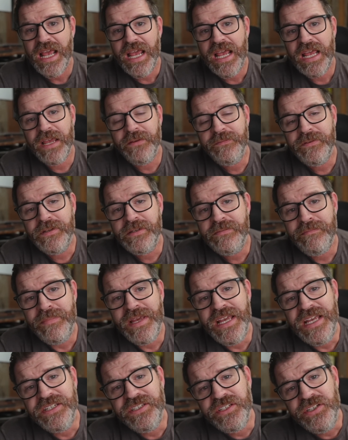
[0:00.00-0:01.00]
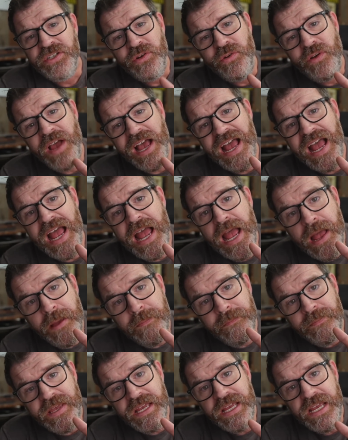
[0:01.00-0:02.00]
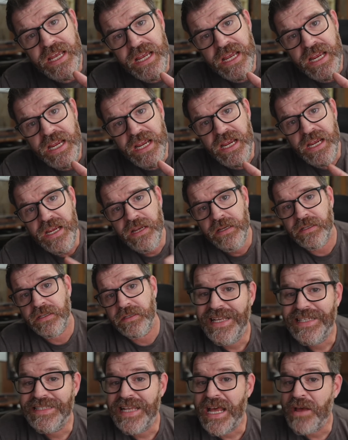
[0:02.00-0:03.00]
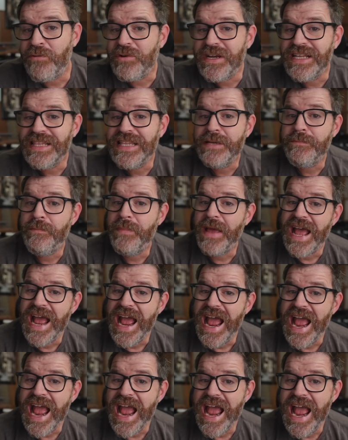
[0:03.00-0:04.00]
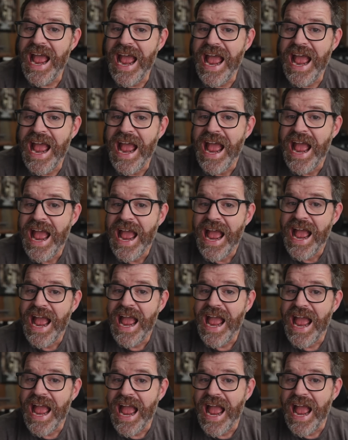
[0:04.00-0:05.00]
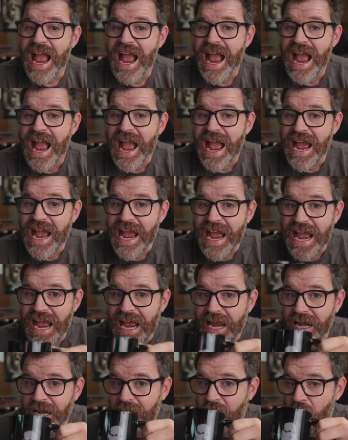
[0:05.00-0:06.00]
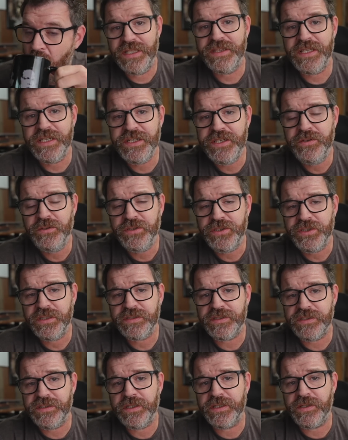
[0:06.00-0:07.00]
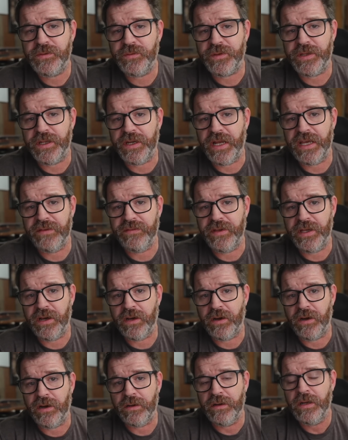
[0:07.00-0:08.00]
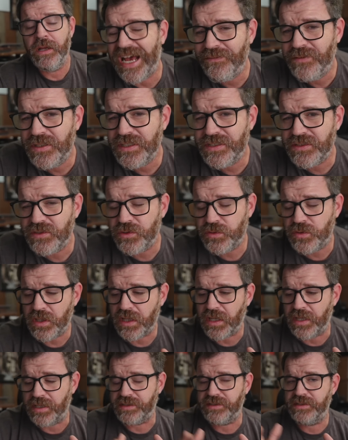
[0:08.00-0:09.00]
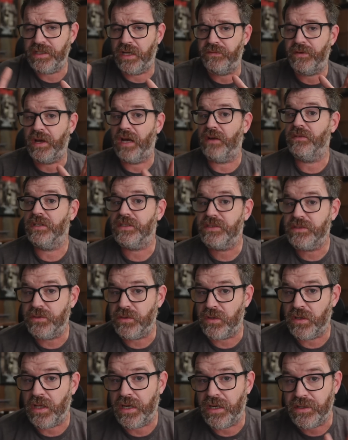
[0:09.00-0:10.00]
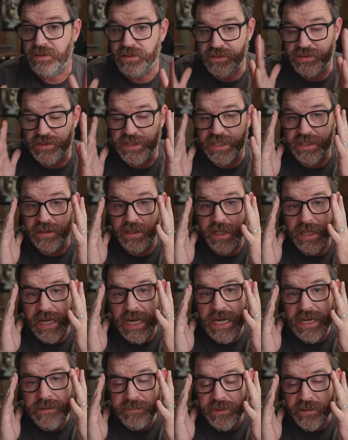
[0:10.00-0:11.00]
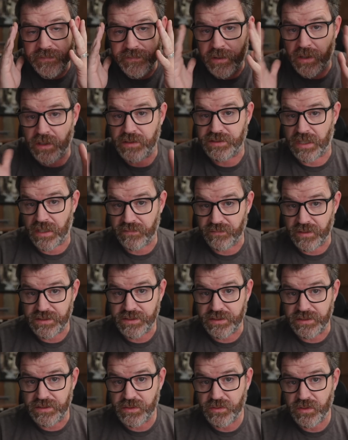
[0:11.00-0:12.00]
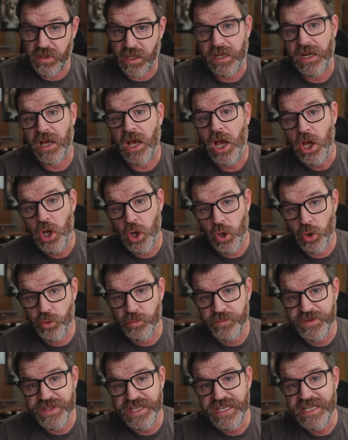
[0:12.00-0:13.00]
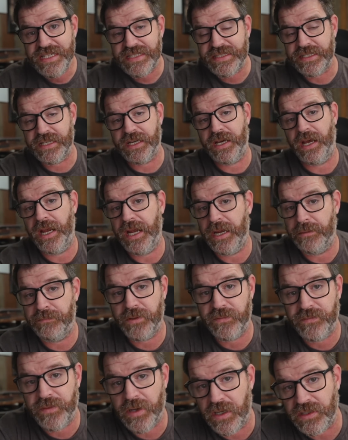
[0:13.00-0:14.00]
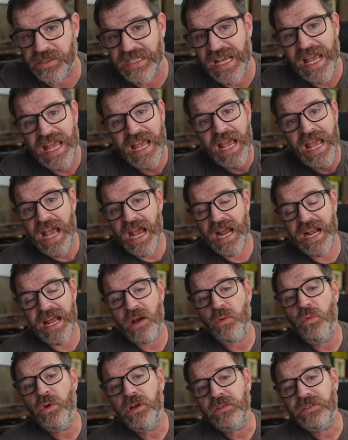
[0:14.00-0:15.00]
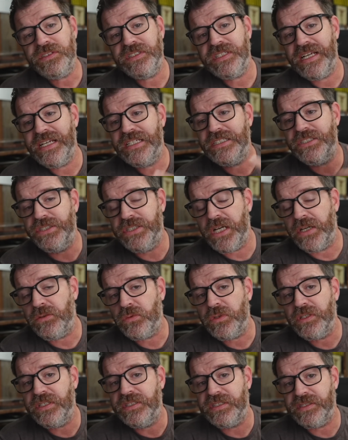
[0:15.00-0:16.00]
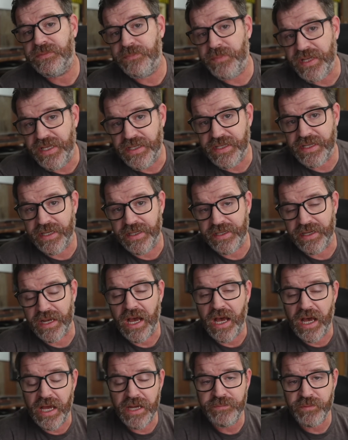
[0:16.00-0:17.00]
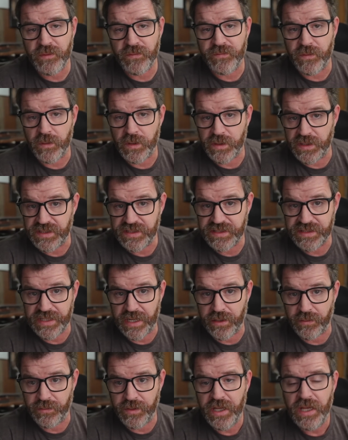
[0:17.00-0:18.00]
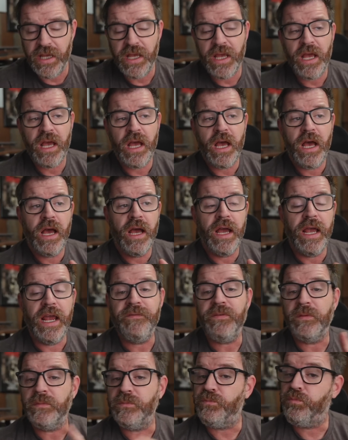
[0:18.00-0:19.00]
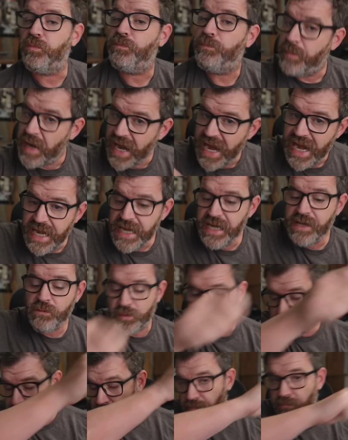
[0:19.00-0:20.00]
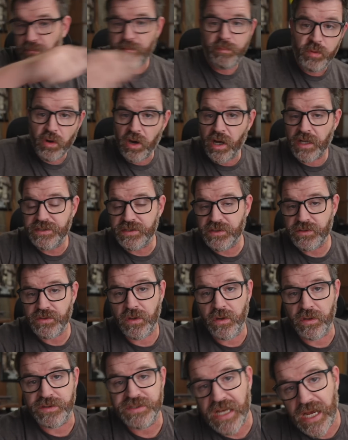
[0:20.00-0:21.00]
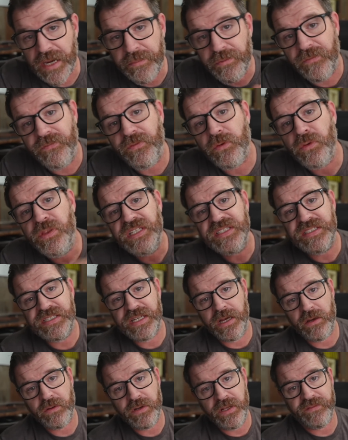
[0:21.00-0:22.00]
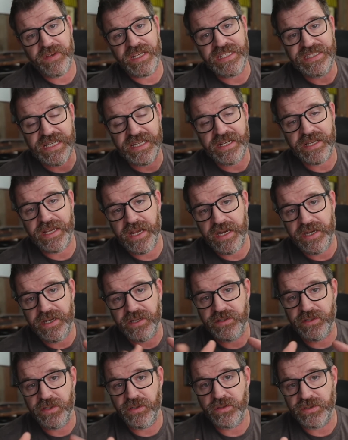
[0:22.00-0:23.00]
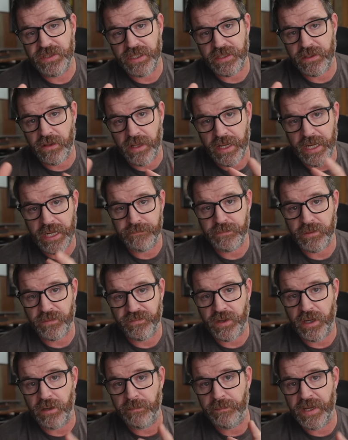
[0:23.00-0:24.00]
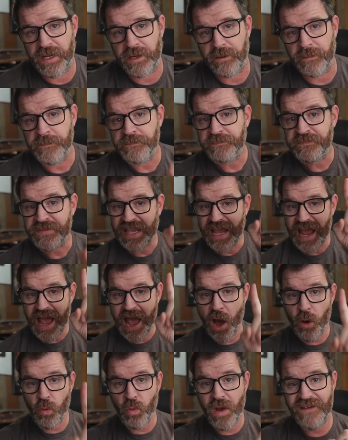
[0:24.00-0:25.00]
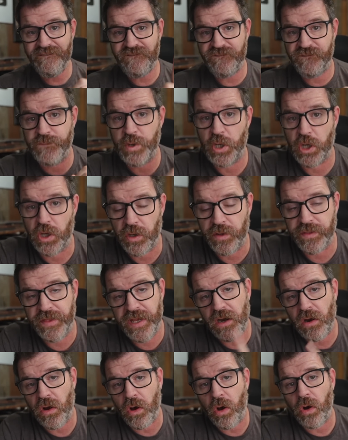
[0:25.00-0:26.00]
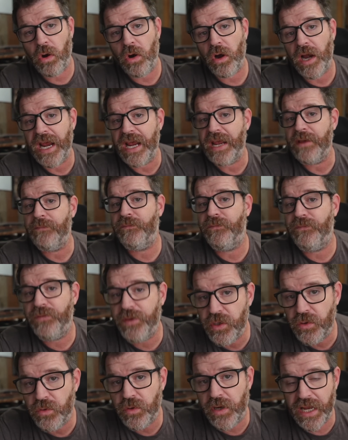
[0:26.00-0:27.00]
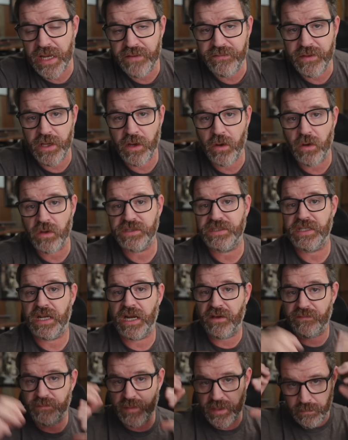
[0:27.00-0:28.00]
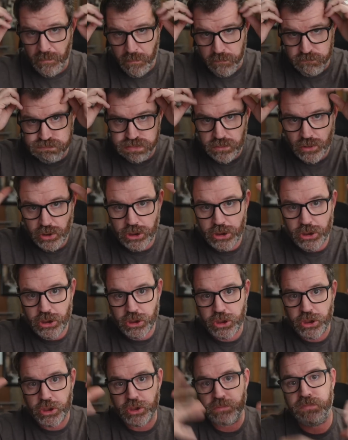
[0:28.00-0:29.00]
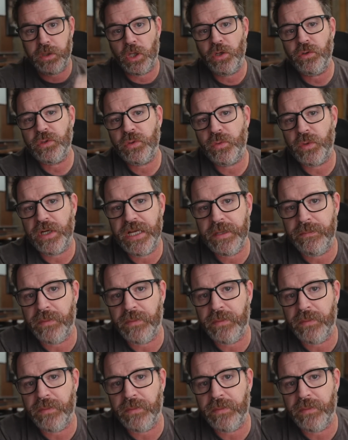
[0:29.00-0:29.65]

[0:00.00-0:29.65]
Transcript: if it makes you happy, it's not really bad, then you should stick with an AVR. I've listened to a lot of stuff. I've listened to a lot of two-channel amplifiers. I've listened to a lot of home theater amplifiers. And I will say, generally speaking, I prefer the sound. If I'm painting with broad strokes, I prefer the sound of a dedicated two-channel amplifier better. However, there are a few AVRs that I've been blown away